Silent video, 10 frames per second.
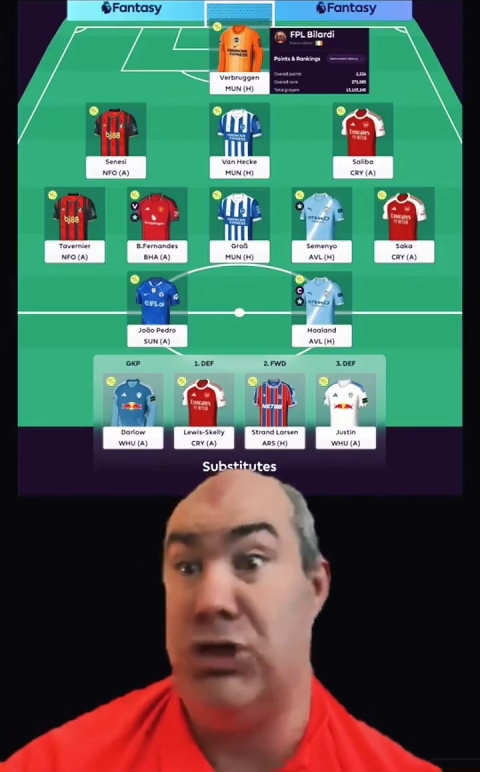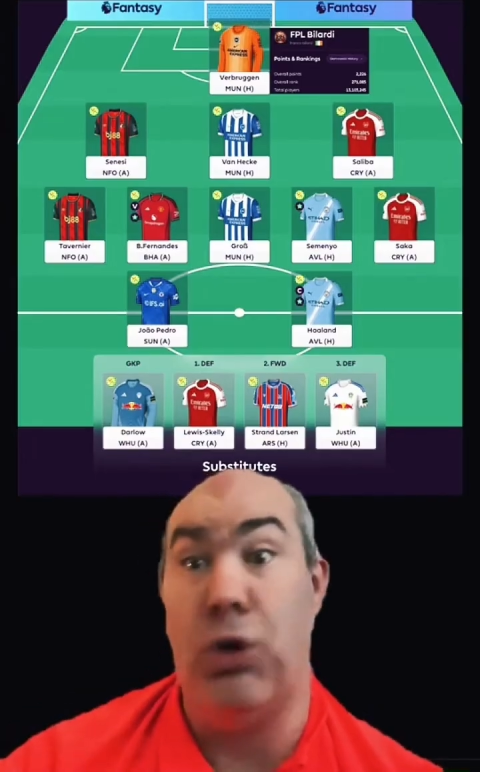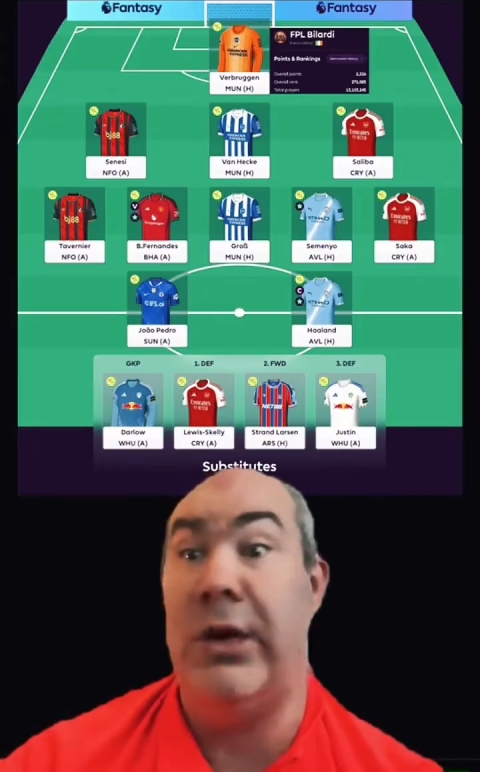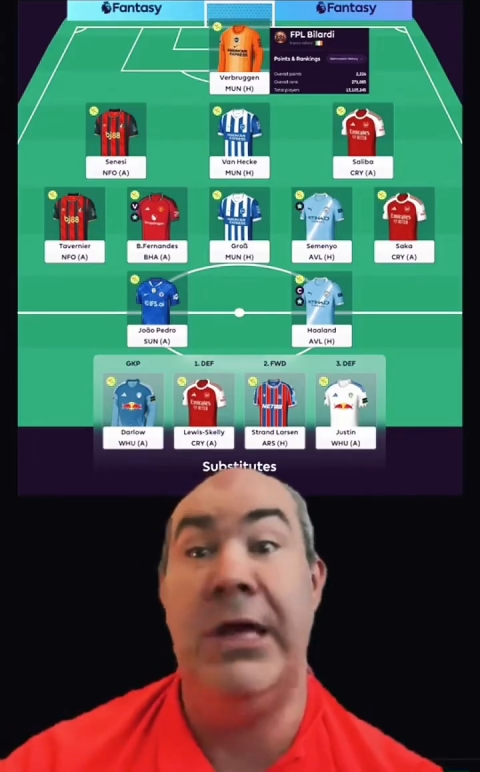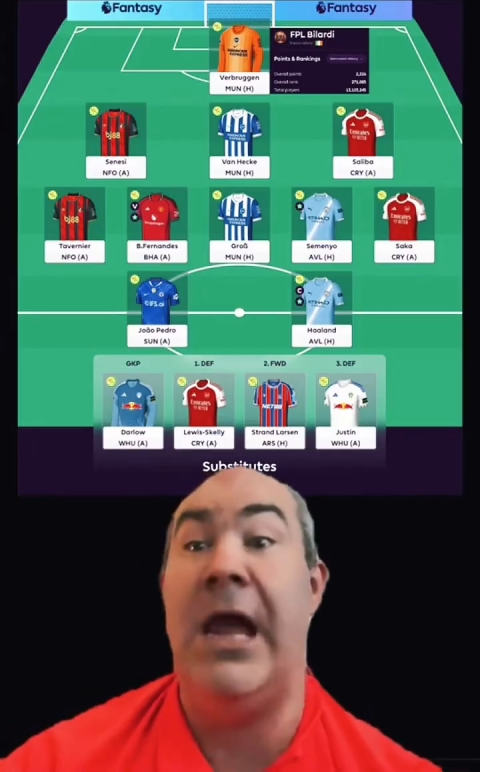
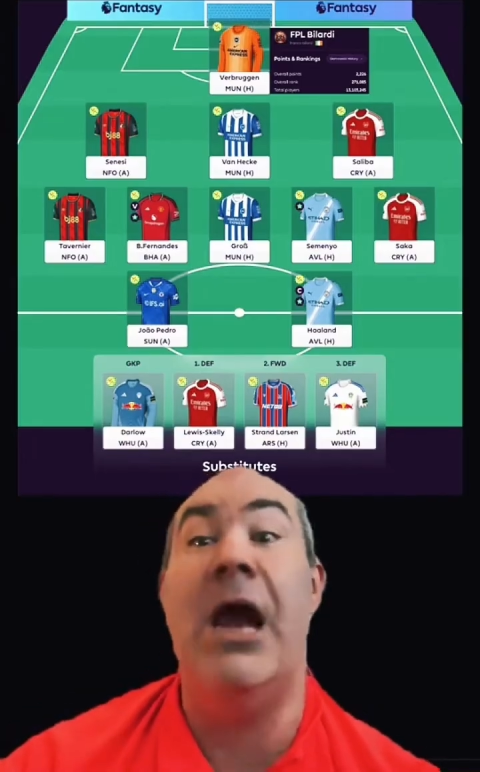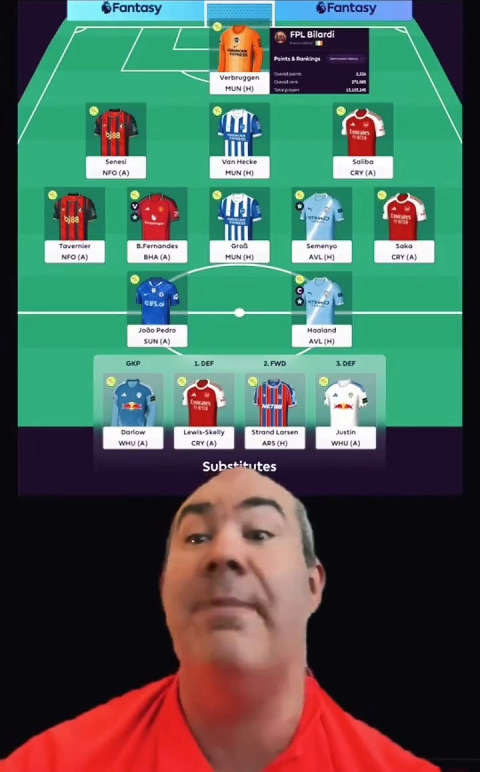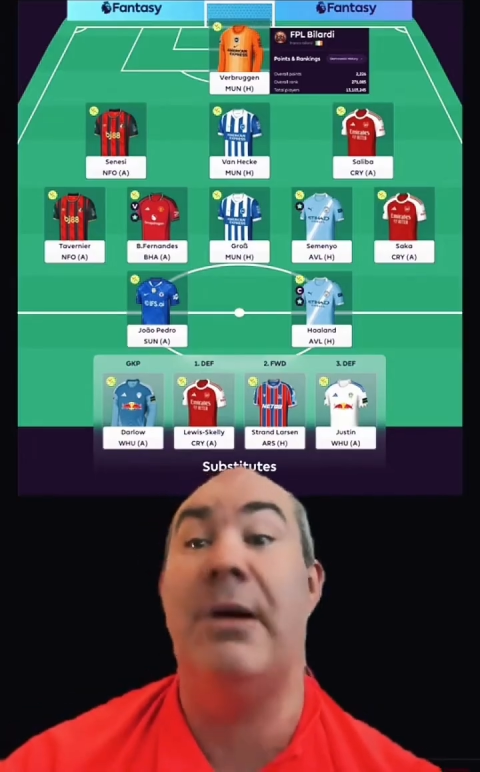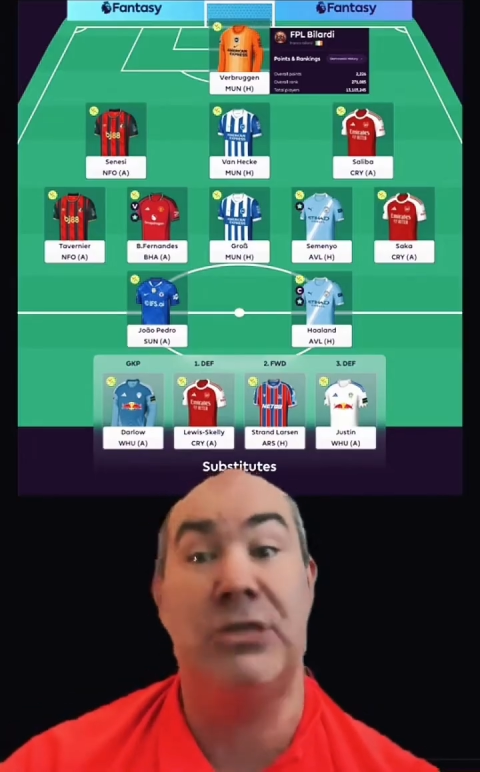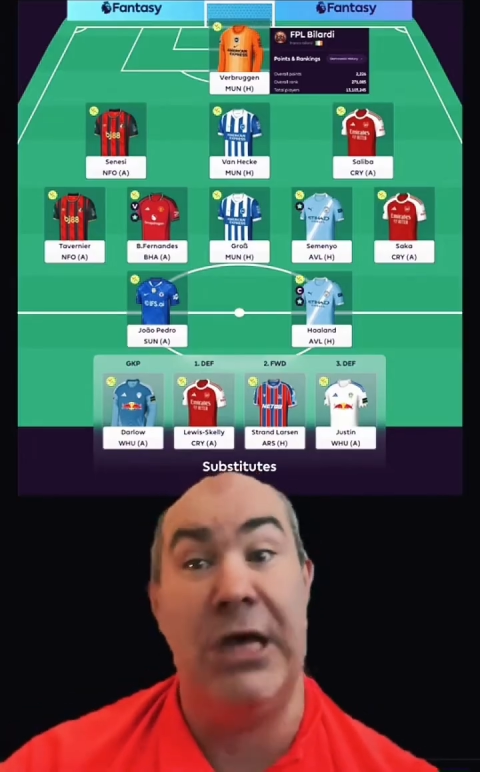don't really
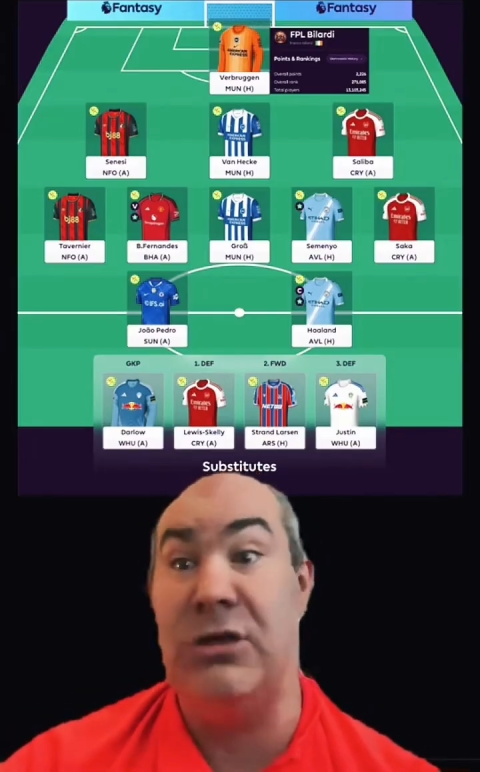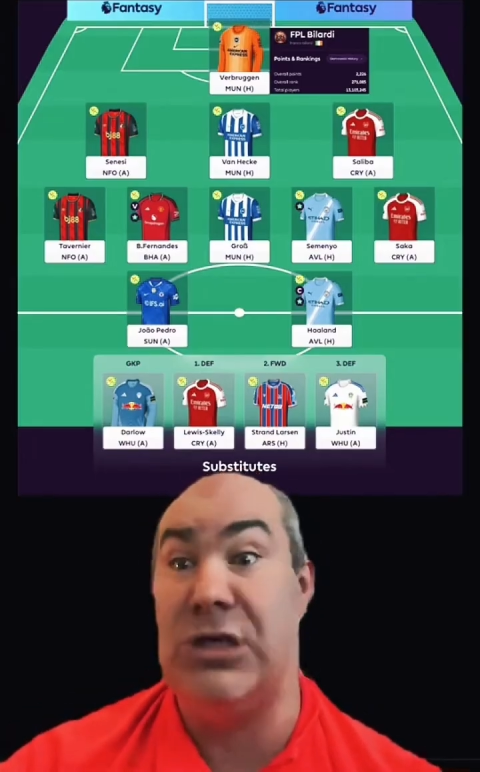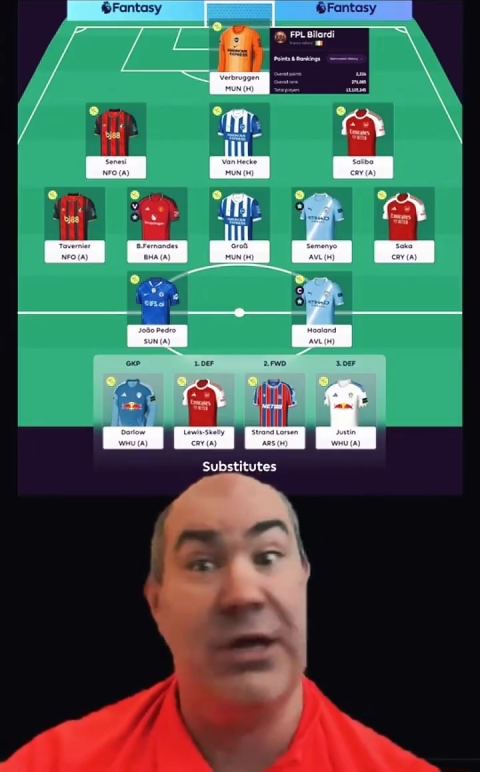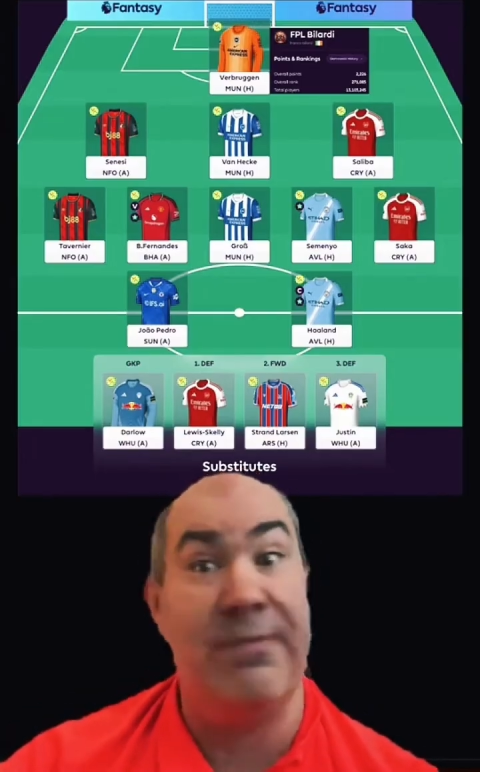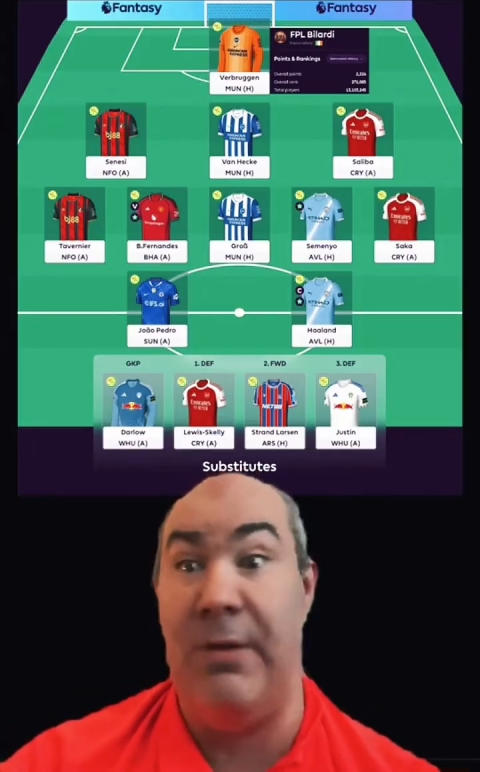care about
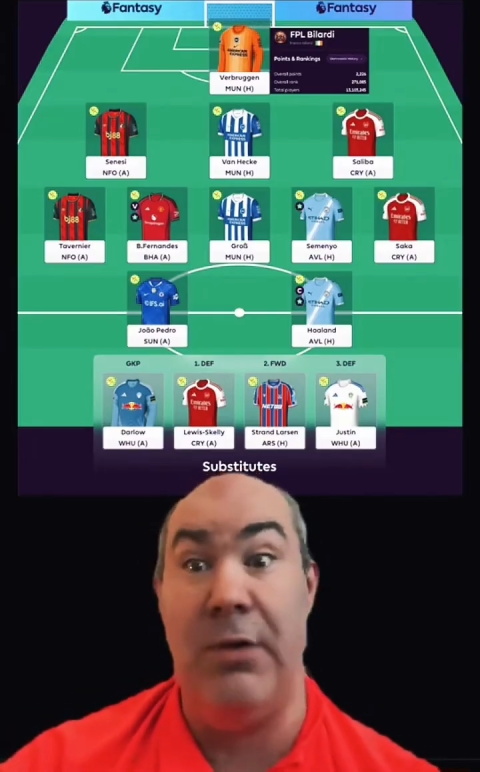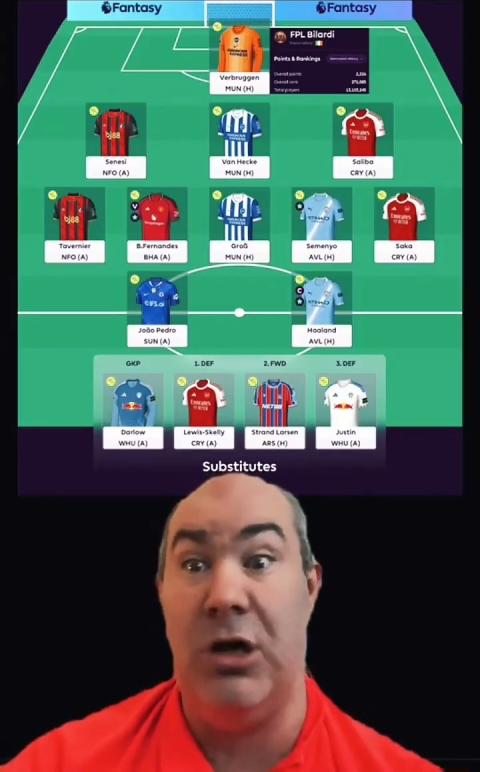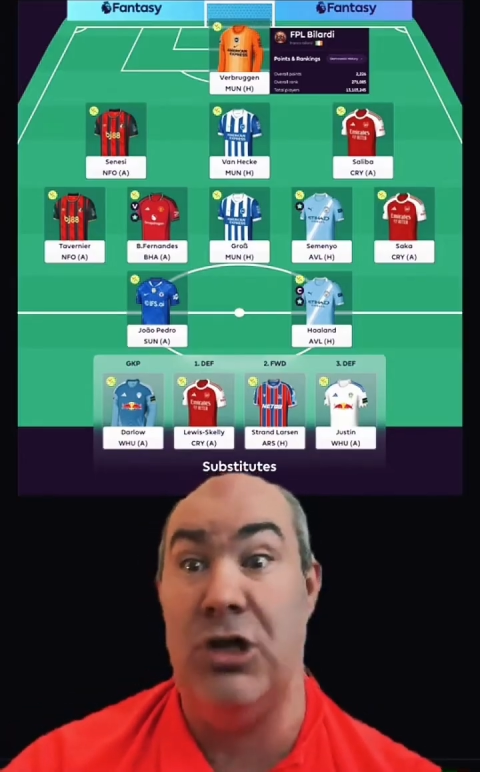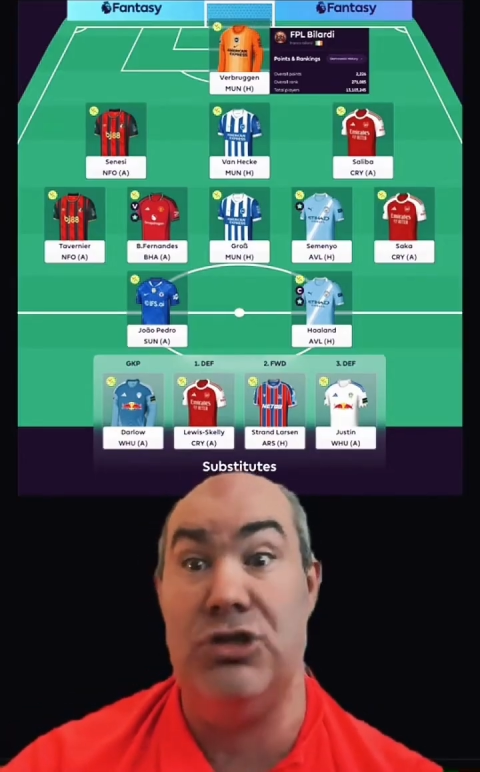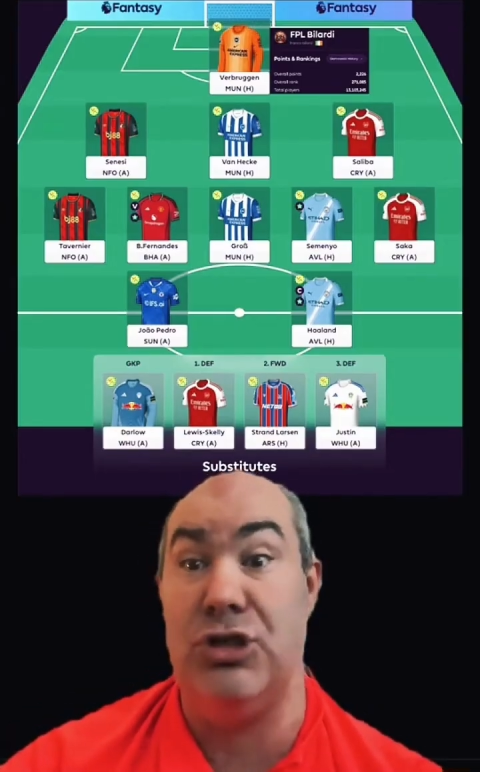Celtic, if I'm
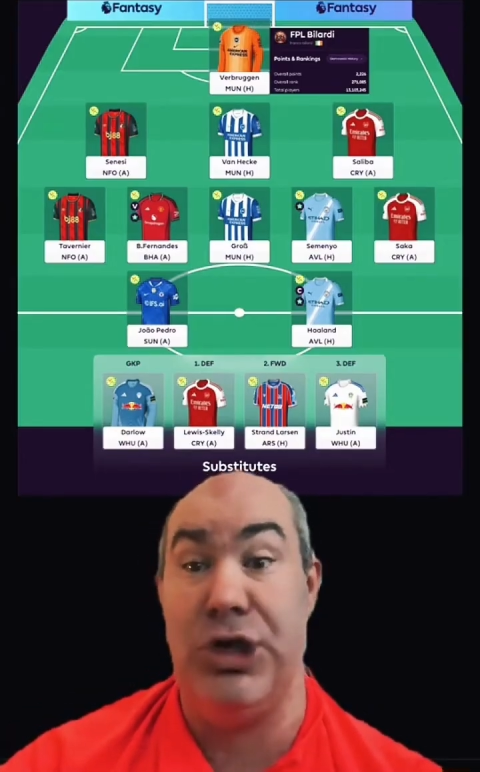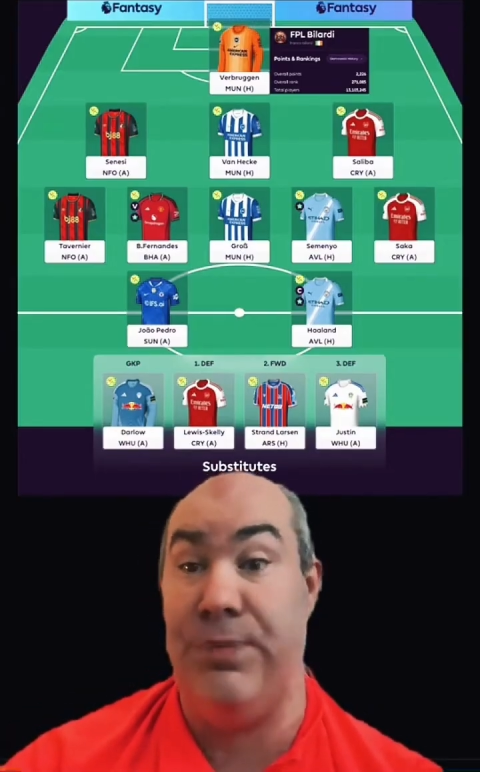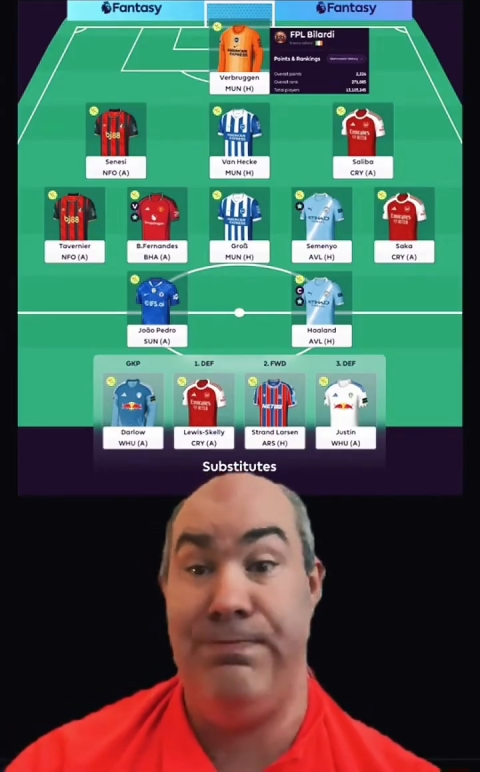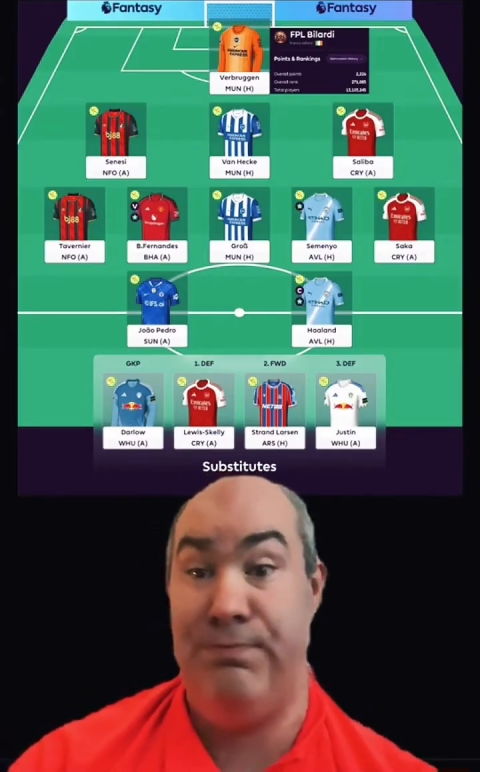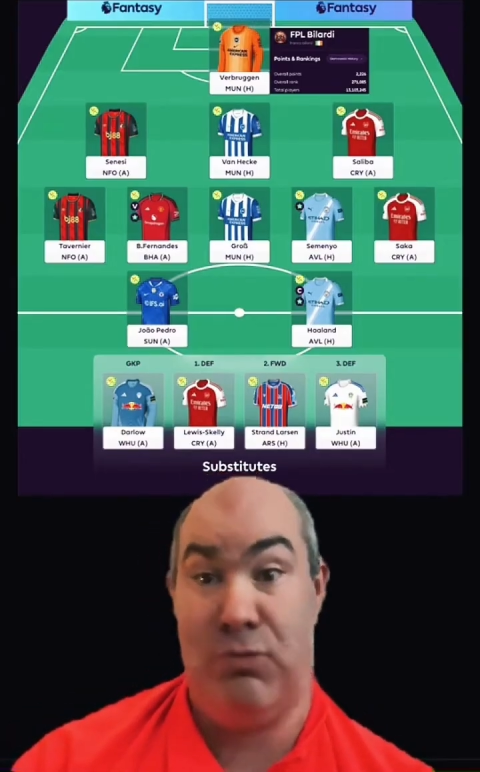honest with you.